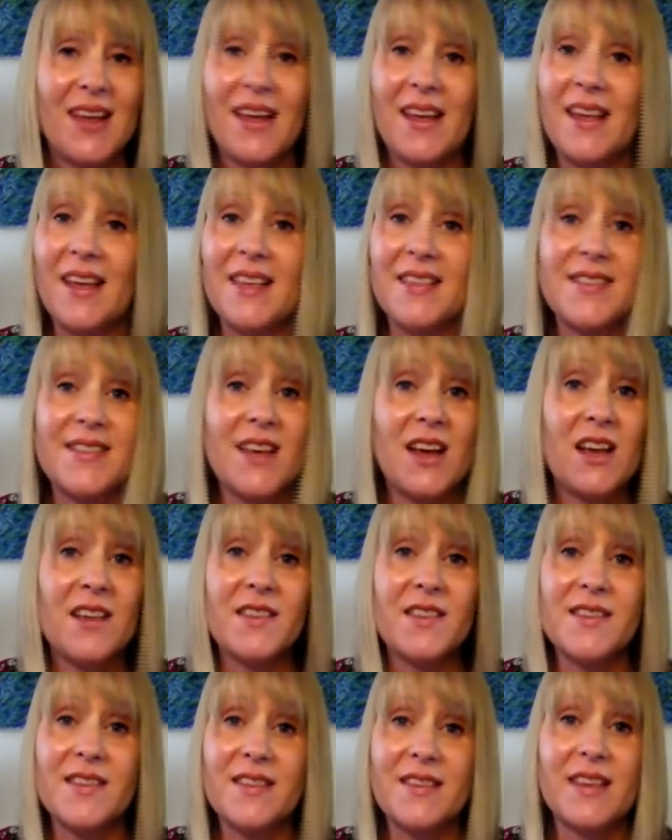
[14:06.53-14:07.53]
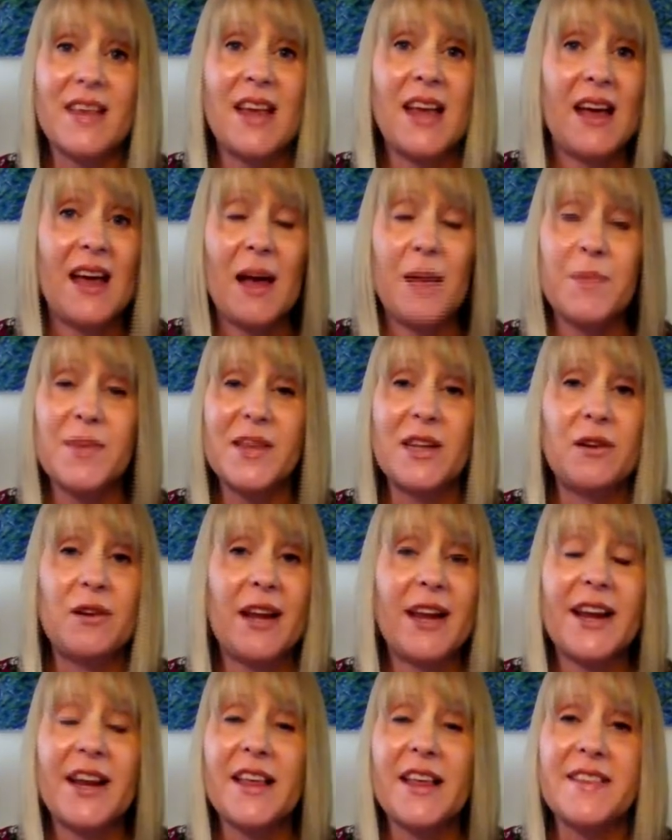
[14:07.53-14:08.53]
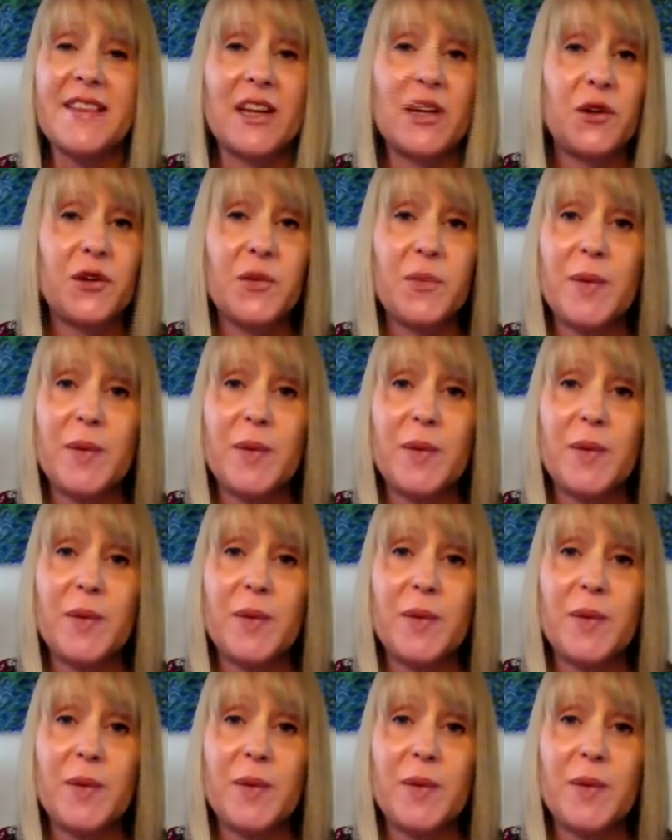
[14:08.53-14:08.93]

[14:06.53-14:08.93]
It does. Yeah, absolutely. And I see a lot